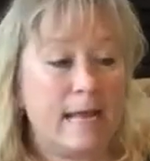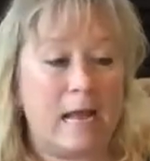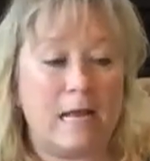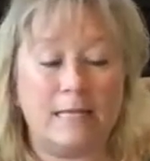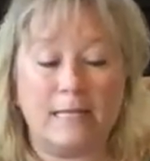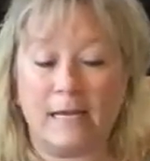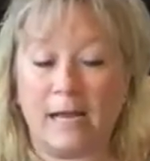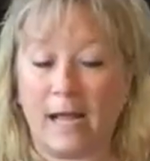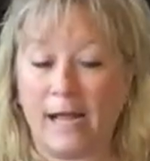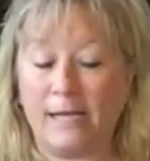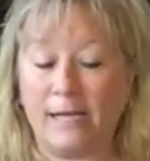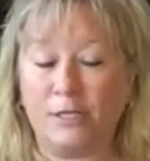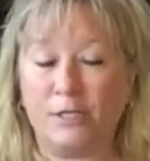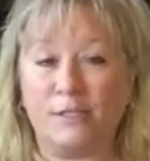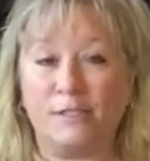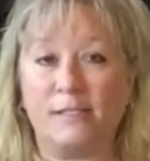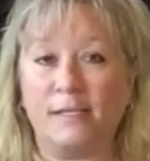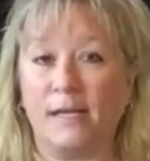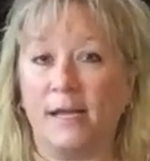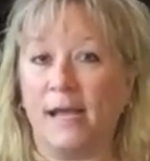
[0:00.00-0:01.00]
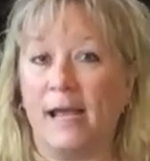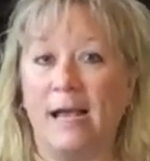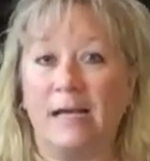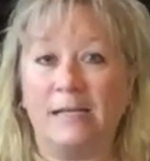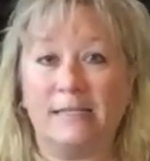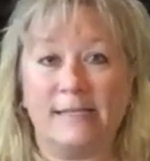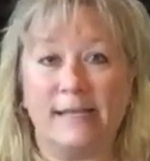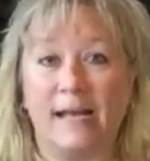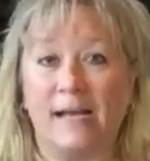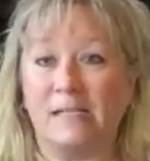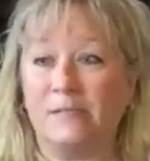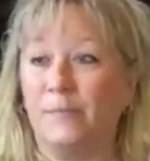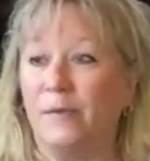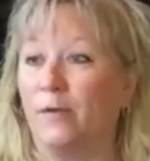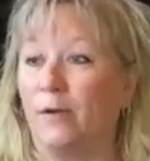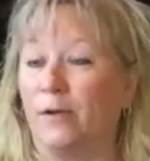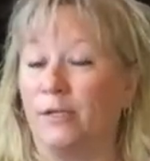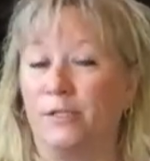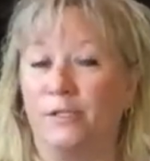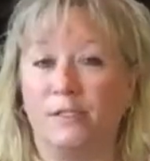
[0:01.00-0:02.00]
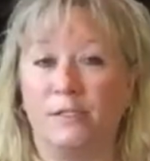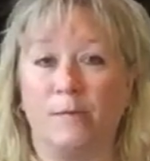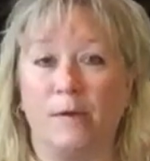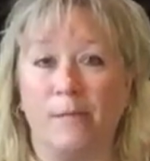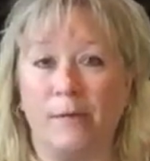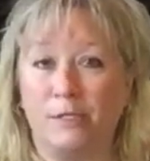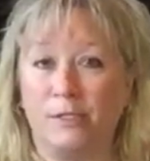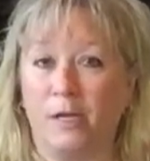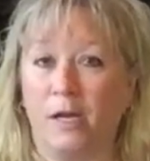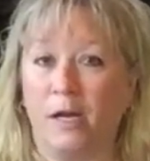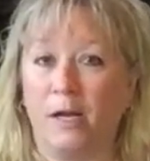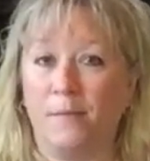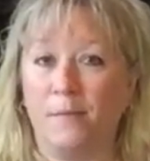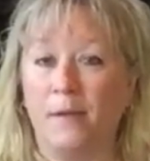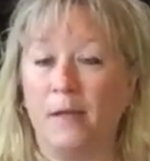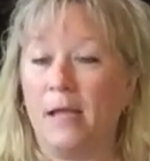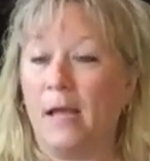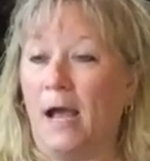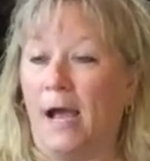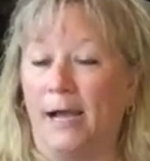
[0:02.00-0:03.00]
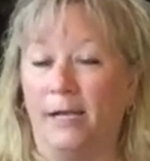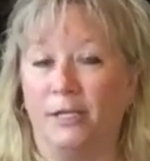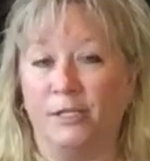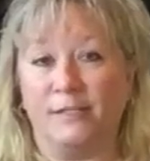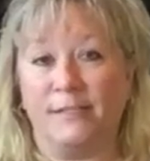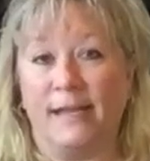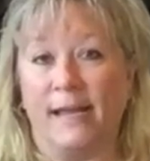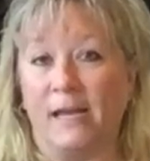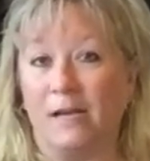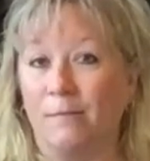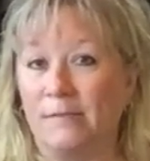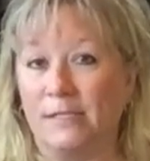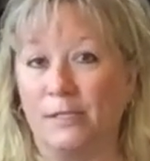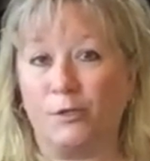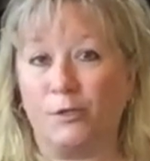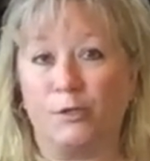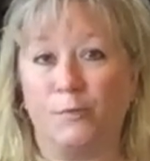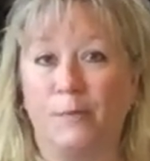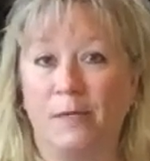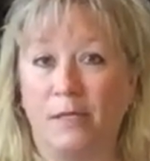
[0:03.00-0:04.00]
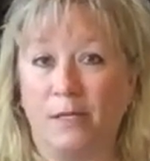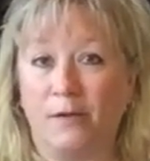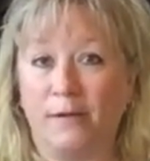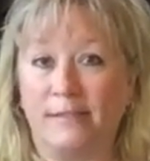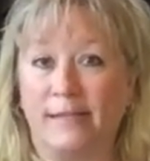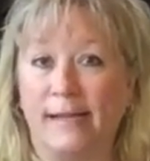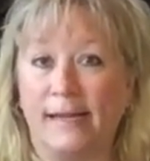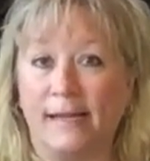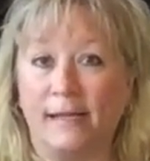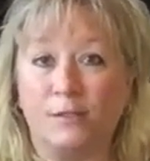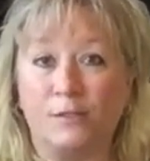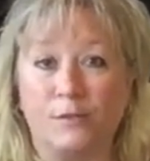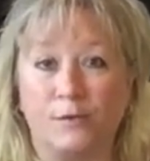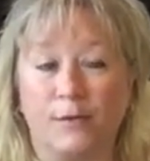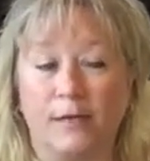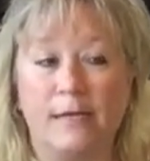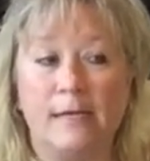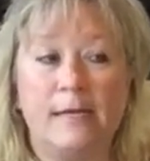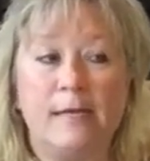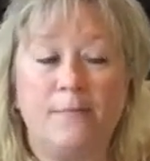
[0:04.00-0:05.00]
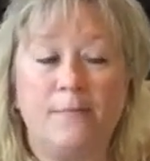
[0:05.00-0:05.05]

And then I just, as they ask me questions about my job, I just hand them citrus peeler as I answer it.